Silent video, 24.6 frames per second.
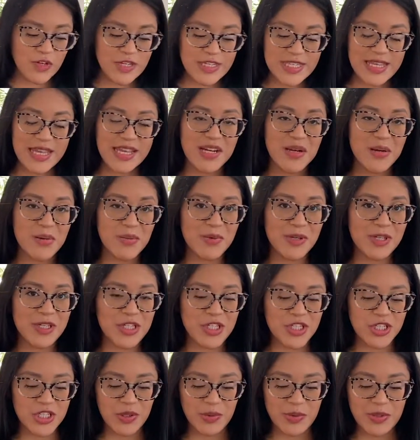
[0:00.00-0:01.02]
item I'm going to
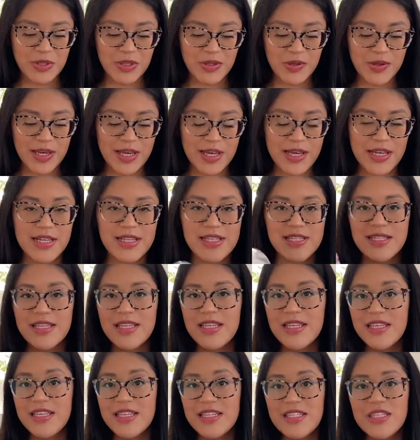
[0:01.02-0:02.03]
share with you guys
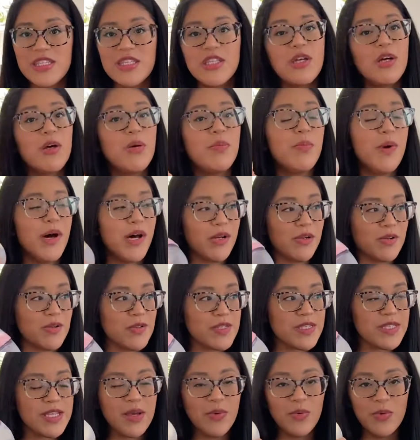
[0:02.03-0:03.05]
is the bottles
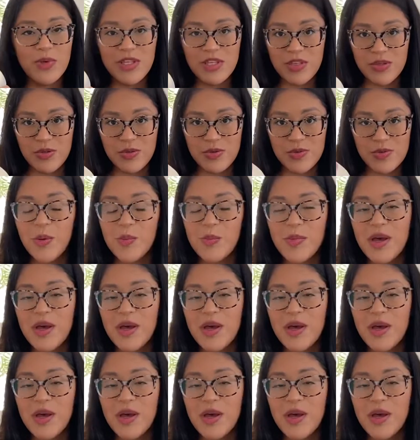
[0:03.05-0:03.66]
that we use.